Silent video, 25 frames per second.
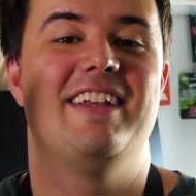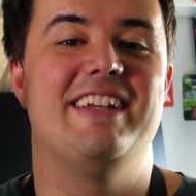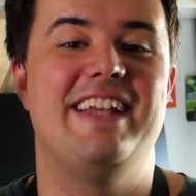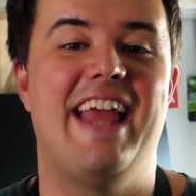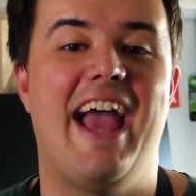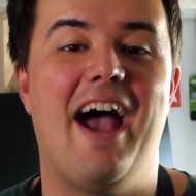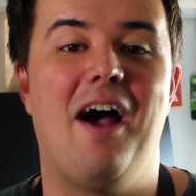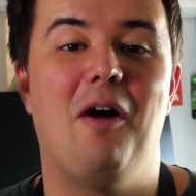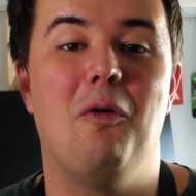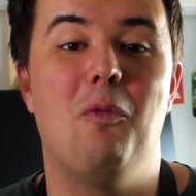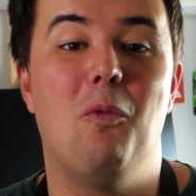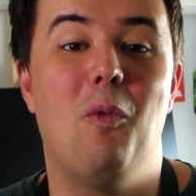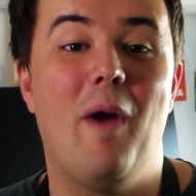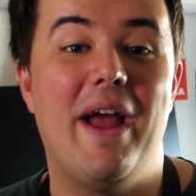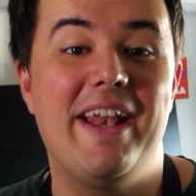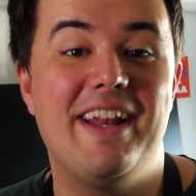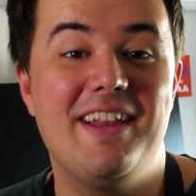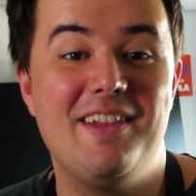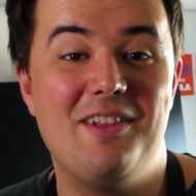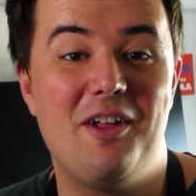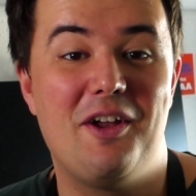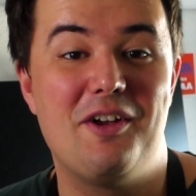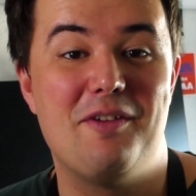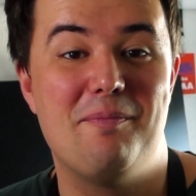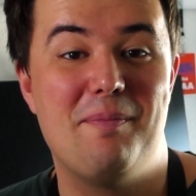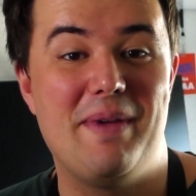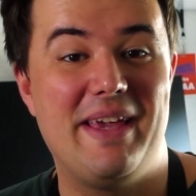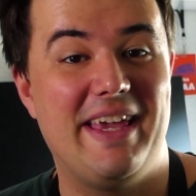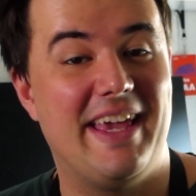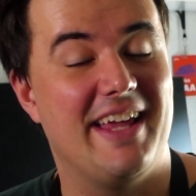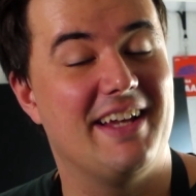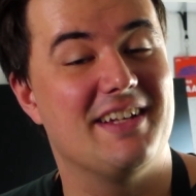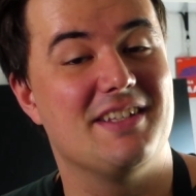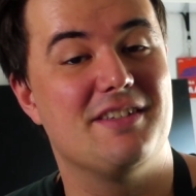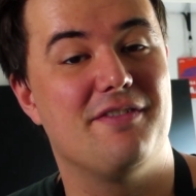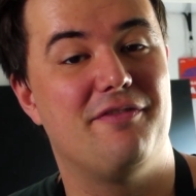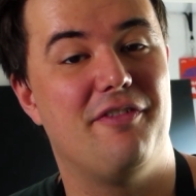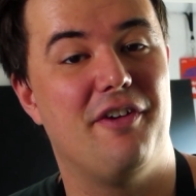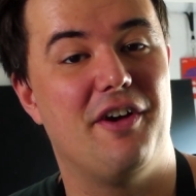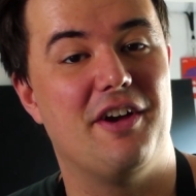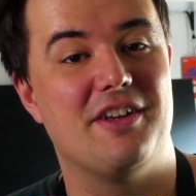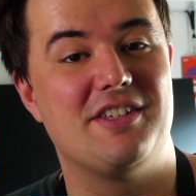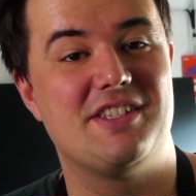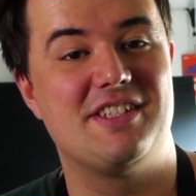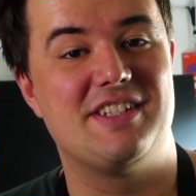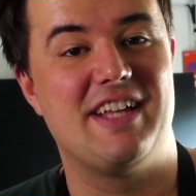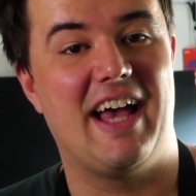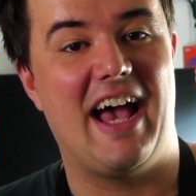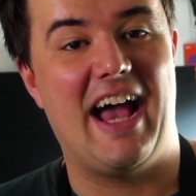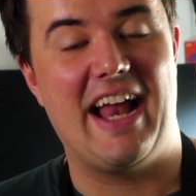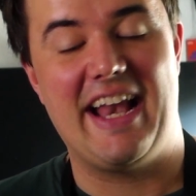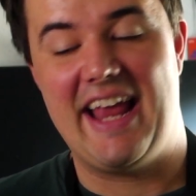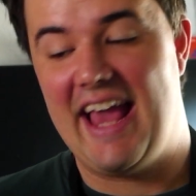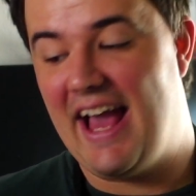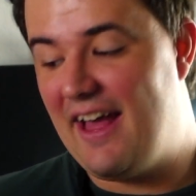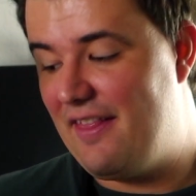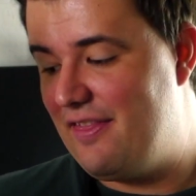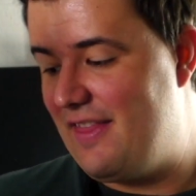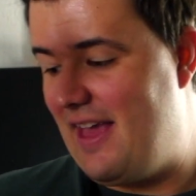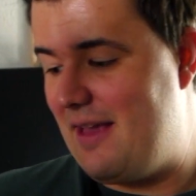Now, when a lot of beginners first start out,